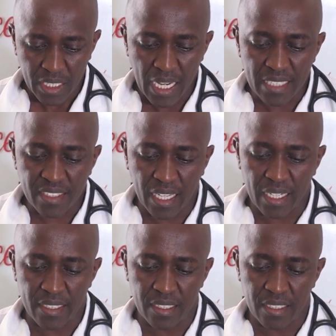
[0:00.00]

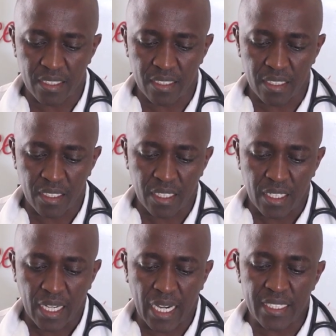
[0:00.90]
anxiety.
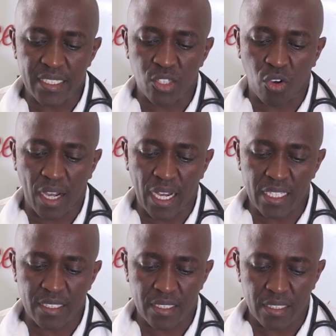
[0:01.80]
And it
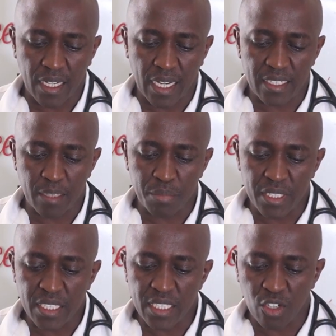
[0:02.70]
occurs at the
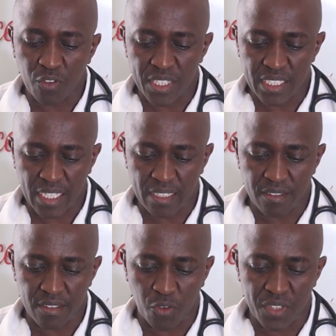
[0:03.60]
beginning of the
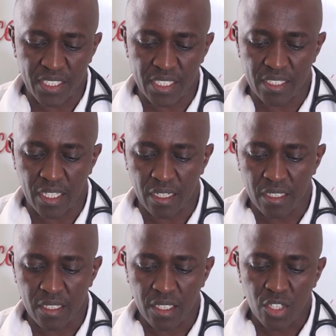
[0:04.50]
seizure.
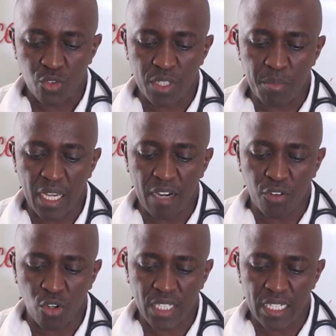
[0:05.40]
So they may have
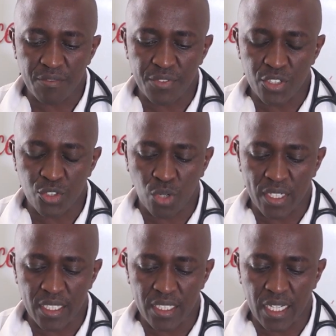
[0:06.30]
altered visual and
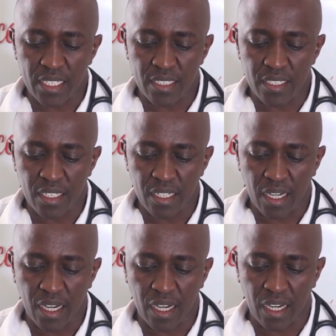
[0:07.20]
hearing
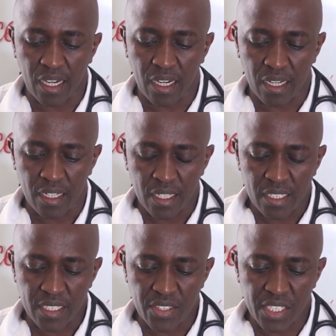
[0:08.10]

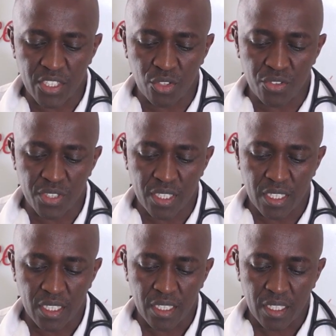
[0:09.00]
sensations.
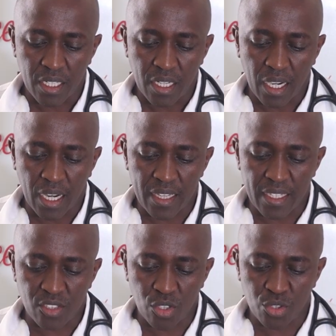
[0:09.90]
There
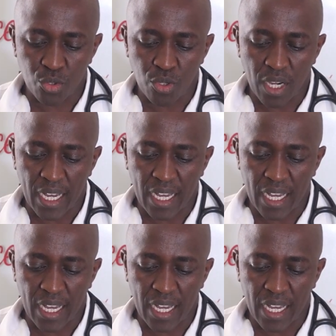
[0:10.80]
is also,